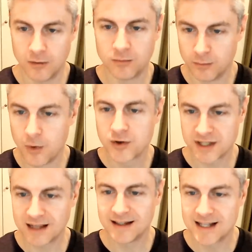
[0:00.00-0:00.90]
most
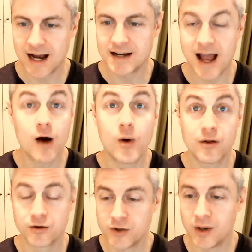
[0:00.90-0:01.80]
likely tied to how well
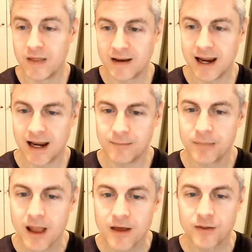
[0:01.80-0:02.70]
they're doing in the game,
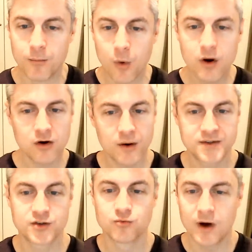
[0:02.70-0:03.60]
the more it
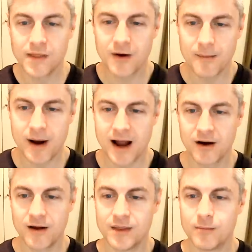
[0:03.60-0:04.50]
costs to run their empire
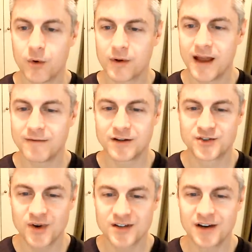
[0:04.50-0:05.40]
and the more they have to
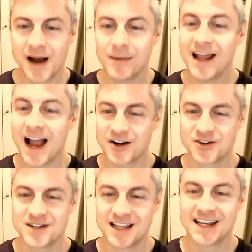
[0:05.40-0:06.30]
stress on how many
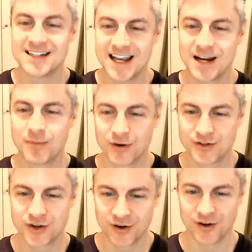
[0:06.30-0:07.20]
actions they can take per
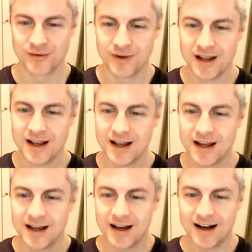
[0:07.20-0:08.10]
turn.
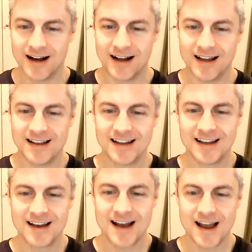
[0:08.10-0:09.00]
Uh,
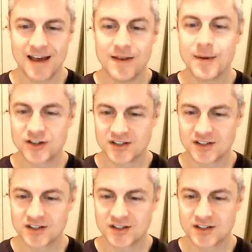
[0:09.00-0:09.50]
and they mentioned